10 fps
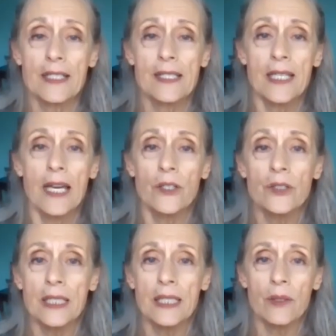us not
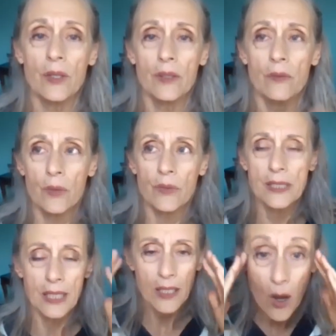only when we
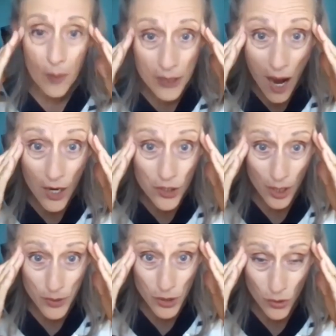say, oh my gosh,
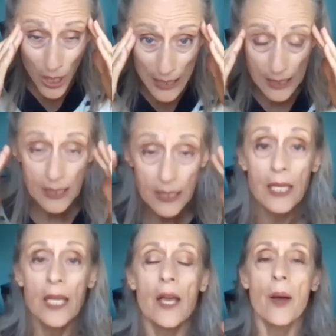I'm stressed,
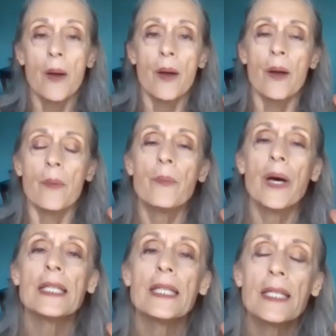
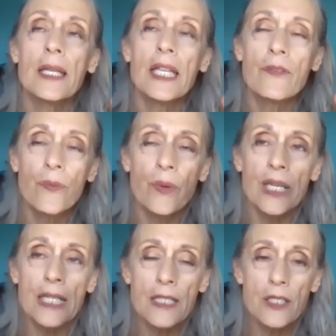but if
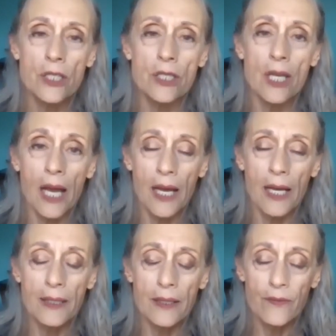we
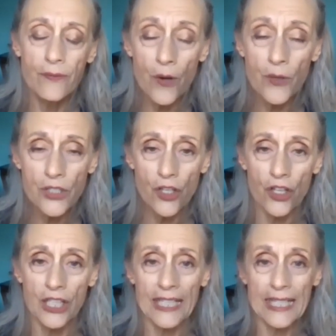focus
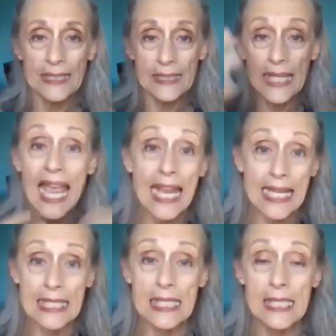on it, it
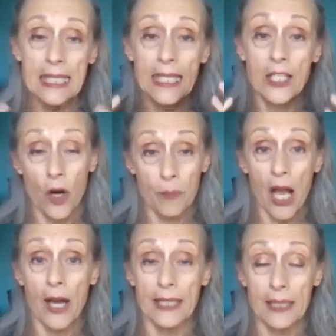lands in our
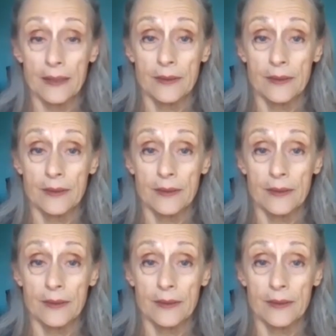body.